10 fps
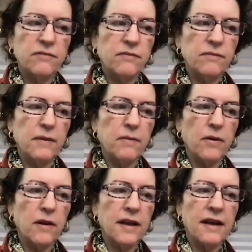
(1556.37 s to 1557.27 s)

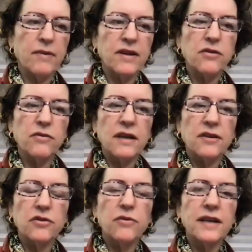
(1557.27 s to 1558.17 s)
people, and I've been doing
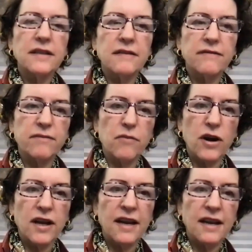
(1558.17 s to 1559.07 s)
2 weeks of
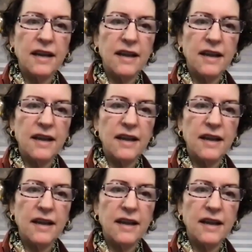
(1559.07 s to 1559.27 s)
morning and